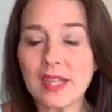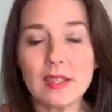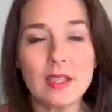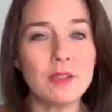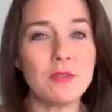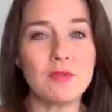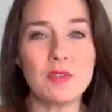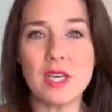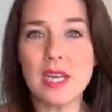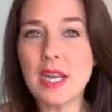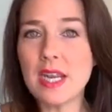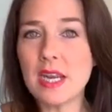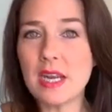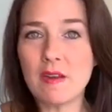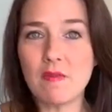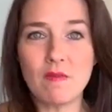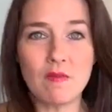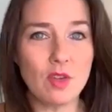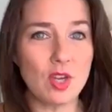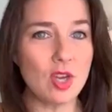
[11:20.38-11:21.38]

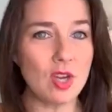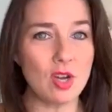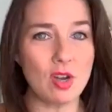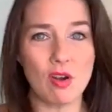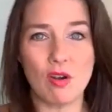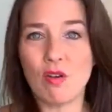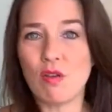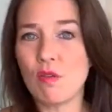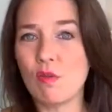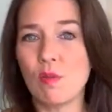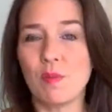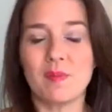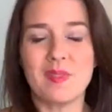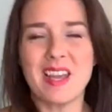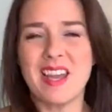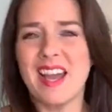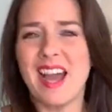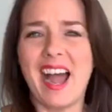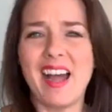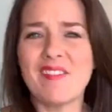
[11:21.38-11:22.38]
weightlifting, you know,
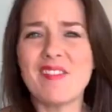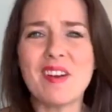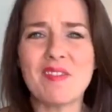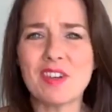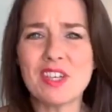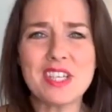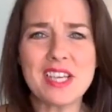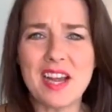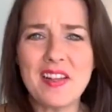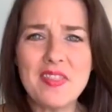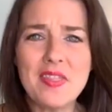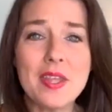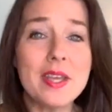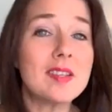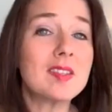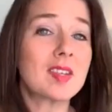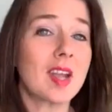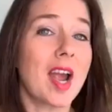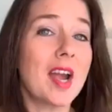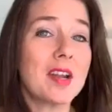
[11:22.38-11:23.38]
I've never done
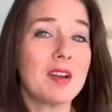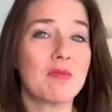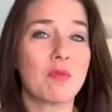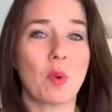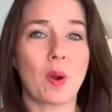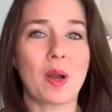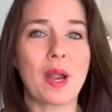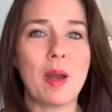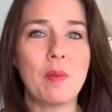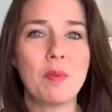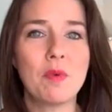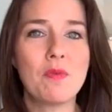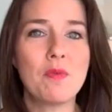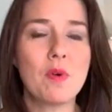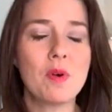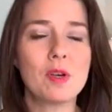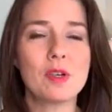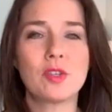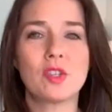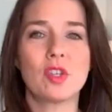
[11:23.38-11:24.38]
this kind of workout
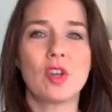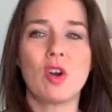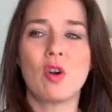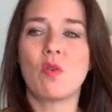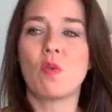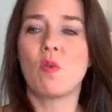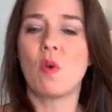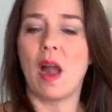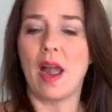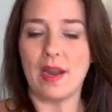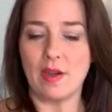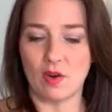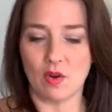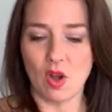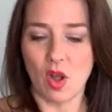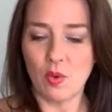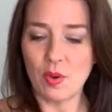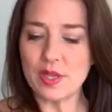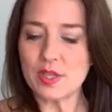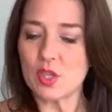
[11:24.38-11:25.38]
before, so I
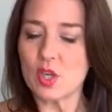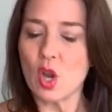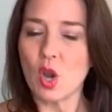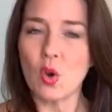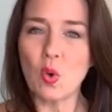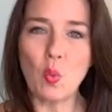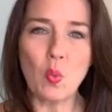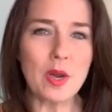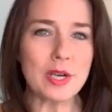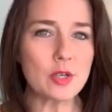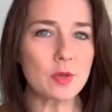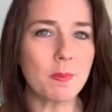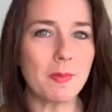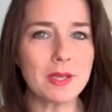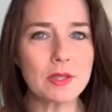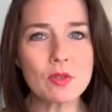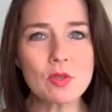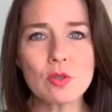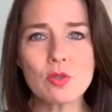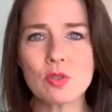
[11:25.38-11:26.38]
don't always know
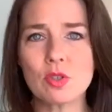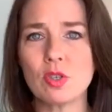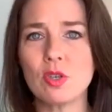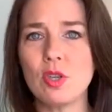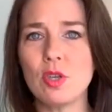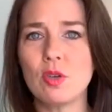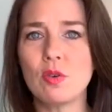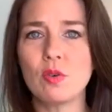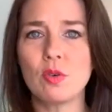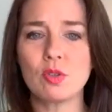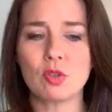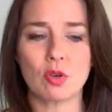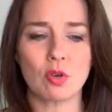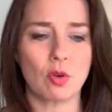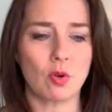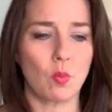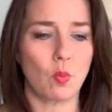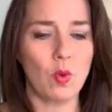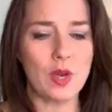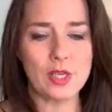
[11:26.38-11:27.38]
which muscles to use
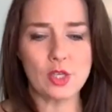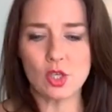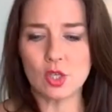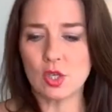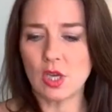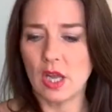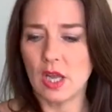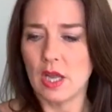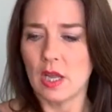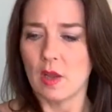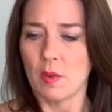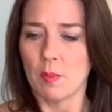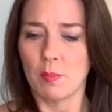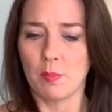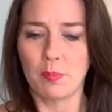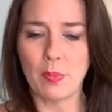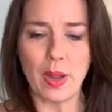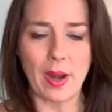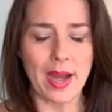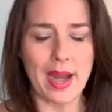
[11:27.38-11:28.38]
or which
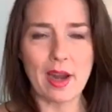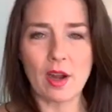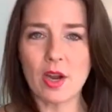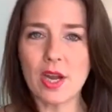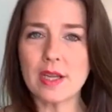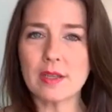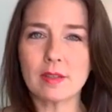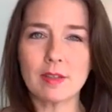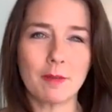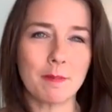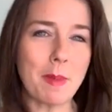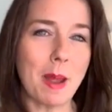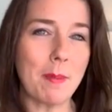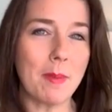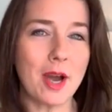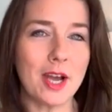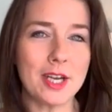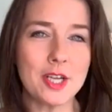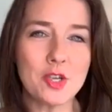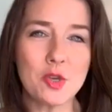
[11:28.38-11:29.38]
areas of
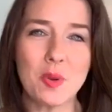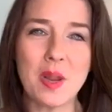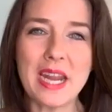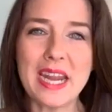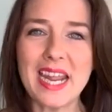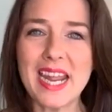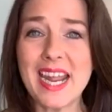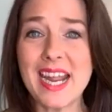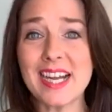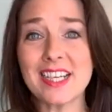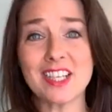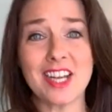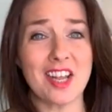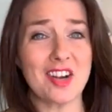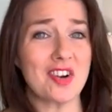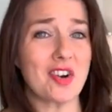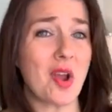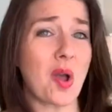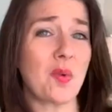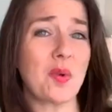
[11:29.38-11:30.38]
my body to engage.
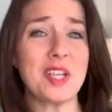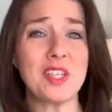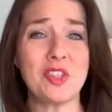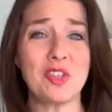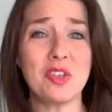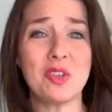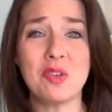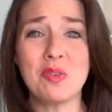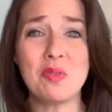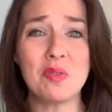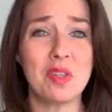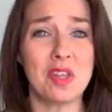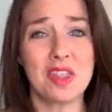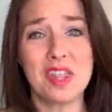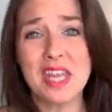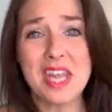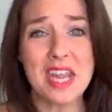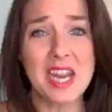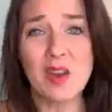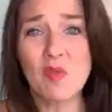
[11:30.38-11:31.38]
I don't always do
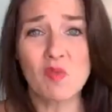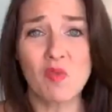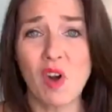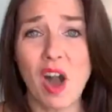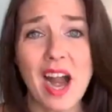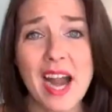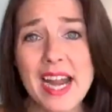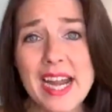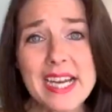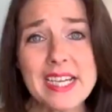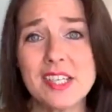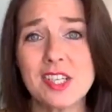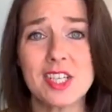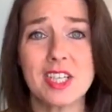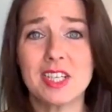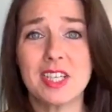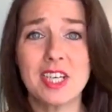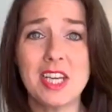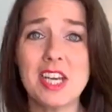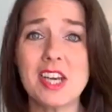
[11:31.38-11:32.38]
the thing
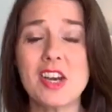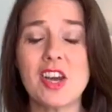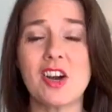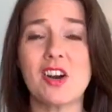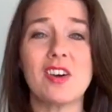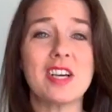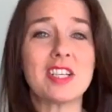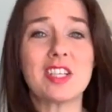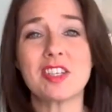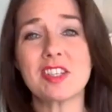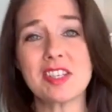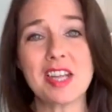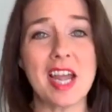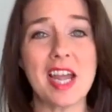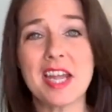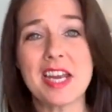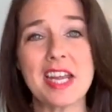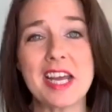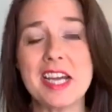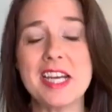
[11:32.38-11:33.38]
right, you know, I just
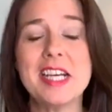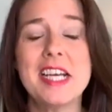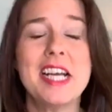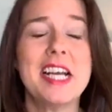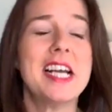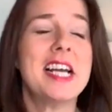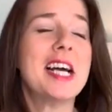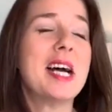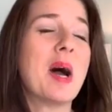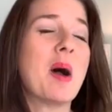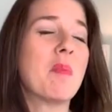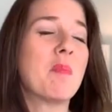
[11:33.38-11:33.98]
kind of,